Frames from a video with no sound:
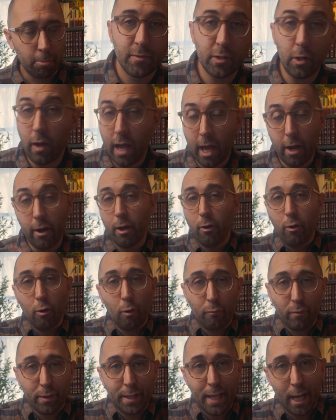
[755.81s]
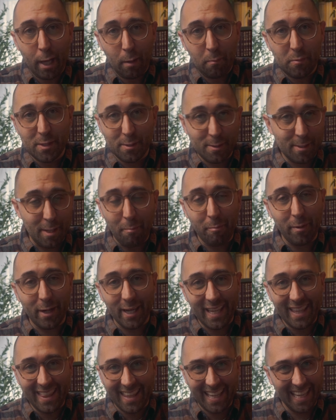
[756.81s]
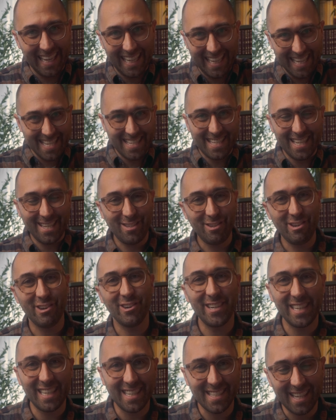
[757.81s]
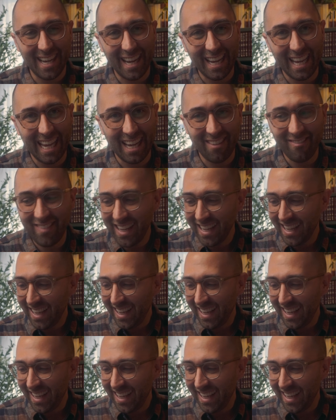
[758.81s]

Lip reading: So I don't know, hopefully that helps somebody that is as nerdy as I am